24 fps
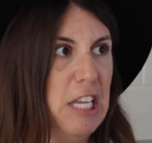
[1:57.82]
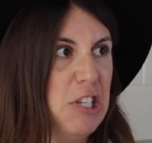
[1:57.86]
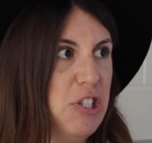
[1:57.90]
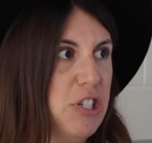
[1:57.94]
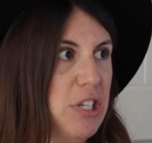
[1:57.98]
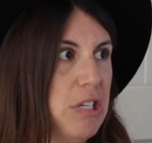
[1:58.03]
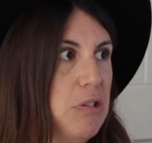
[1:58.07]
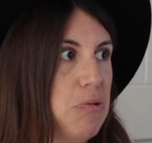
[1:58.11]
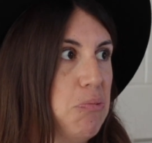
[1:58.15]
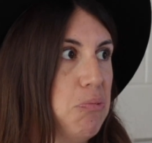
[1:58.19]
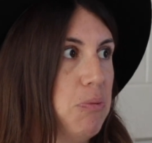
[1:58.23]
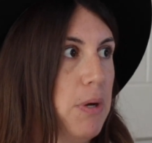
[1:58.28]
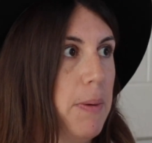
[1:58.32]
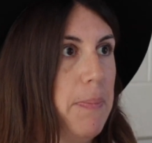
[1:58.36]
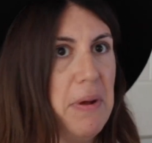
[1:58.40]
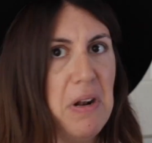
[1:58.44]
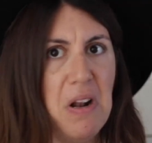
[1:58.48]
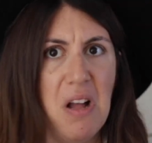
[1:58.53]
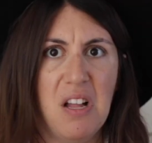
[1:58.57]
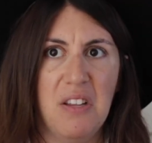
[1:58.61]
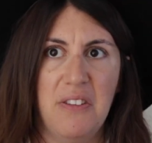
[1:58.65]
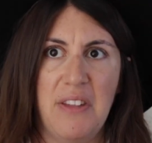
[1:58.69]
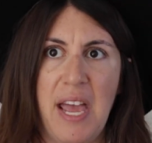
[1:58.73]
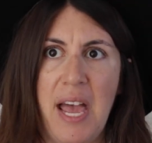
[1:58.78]
let's just rip it
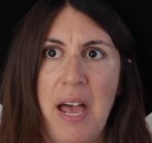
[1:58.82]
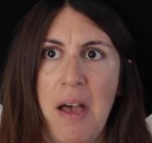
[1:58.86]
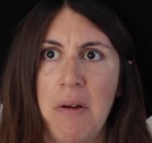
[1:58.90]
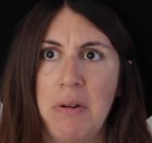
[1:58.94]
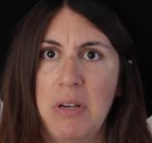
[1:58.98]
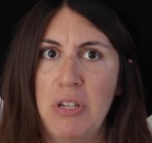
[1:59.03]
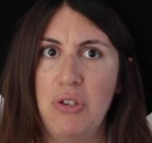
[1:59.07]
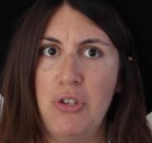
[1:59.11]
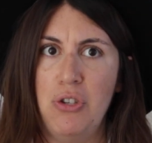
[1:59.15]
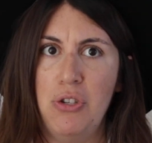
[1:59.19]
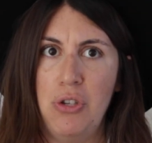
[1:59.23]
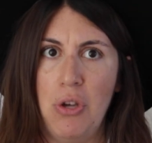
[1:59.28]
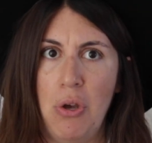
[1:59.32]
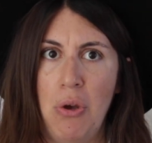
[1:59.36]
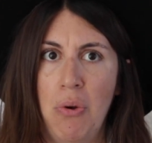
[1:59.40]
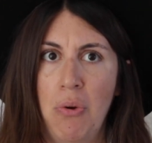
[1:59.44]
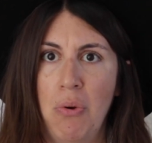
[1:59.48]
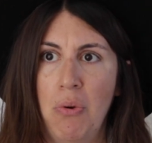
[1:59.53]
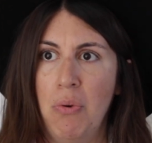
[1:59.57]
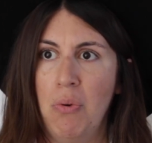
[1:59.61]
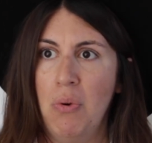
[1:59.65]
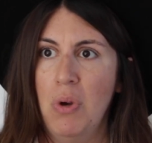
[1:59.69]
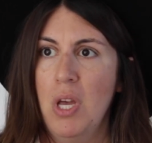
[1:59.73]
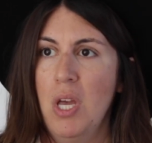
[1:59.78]
all down and
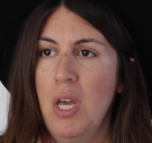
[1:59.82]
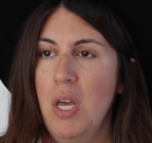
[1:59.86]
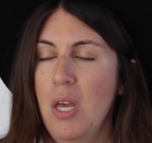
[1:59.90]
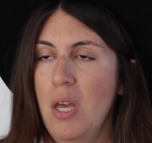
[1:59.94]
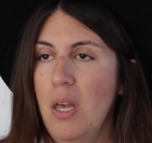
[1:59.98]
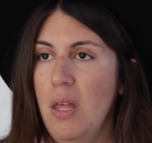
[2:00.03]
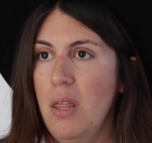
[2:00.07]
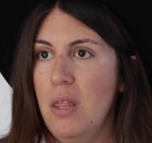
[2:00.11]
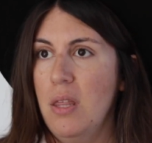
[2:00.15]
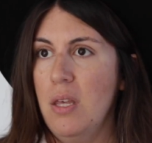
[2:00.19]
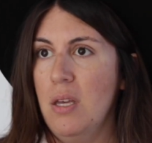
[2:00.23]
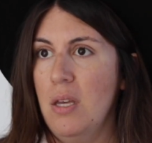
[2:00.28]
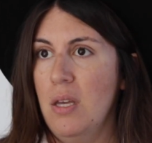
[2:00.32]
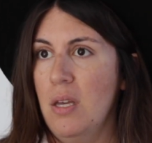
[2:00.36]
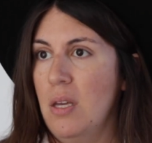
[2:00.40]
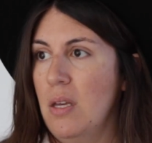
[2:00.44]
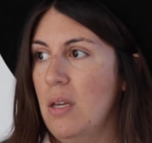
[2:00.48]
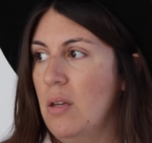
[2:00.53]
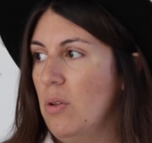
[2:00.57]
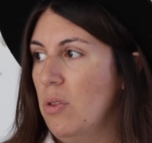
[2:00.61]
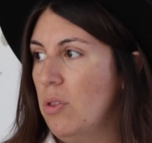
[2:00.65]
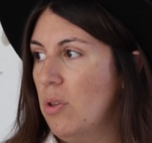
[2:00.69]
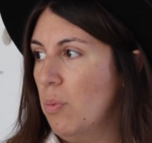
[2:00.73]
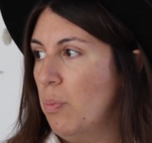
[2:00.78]
show
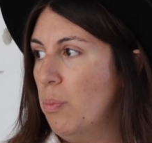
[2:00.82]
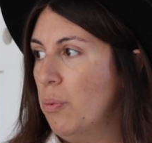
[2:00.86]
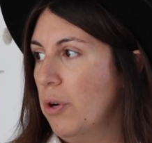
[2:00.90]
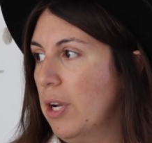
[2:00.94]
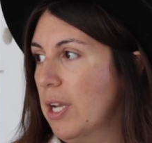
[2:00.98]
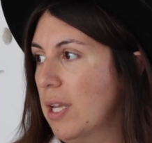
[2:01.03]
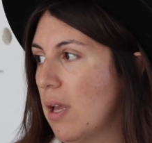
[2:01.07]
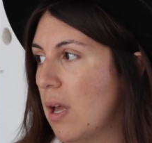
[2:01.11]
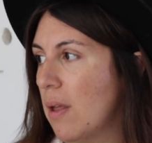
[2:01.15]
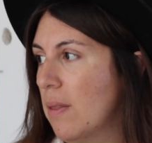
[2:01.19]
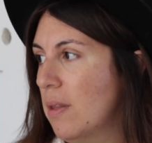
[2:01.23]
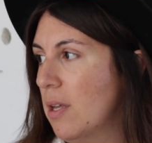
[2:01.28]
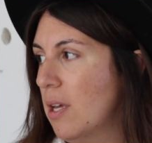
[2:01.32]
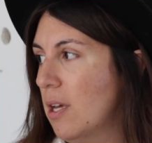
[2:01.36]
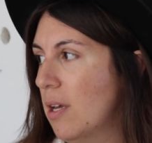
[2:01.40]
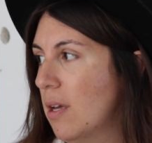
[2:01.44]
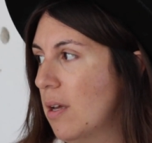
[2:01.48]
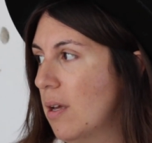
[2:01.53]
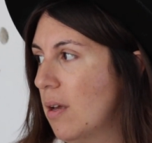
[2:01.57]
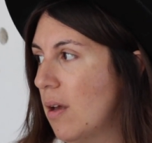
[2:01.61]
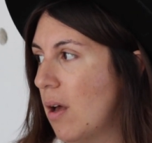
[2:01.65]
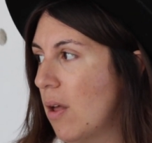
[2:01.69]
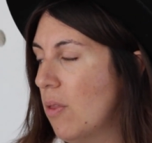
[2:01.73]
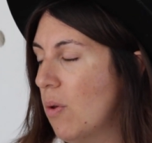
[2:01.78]
the brick on
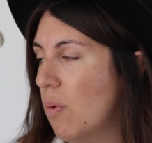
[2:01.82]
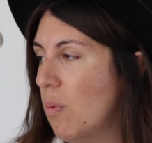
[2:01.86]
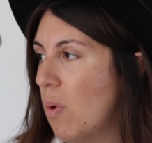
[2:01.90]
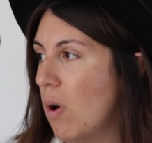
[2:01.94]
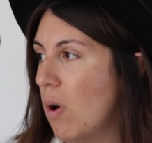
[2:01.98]
the